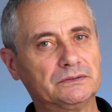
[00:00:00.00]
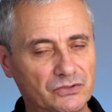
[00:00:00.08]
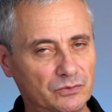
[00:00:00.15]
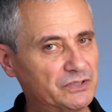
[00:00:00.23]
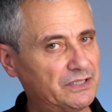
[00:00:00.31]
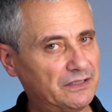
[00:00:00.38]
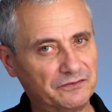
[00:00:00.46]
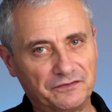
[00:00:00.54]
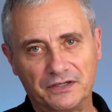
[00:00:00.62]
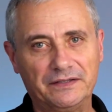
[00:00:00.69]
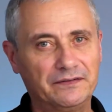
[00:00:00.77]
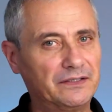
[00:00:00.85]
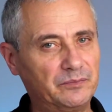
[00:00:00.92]
It's almost like a
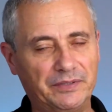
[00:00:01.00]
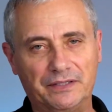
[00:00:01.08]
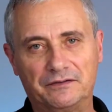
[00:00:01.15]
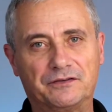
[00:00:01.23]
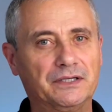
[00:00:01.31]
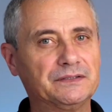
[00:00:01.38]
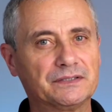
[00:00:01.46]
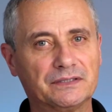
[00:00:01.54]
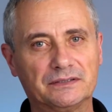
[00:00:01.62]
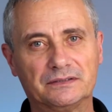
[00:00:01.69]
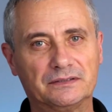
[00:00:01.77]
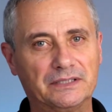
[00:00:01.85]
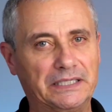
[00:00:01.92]
friend helping a friend,
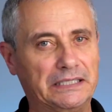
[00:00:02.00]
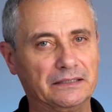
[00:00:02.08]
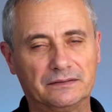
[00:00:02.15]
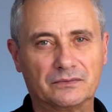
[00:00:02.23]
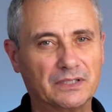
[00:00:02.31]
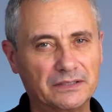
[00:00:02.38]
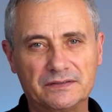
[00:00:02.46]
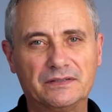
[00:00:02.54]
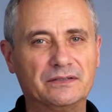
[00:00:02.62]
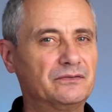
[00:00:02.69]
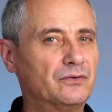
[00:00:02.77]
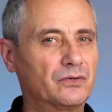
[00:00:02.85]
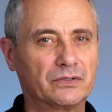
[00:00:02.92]
like a
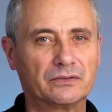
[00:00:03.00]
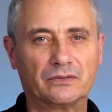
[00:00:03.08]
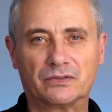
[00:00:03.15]
relative or,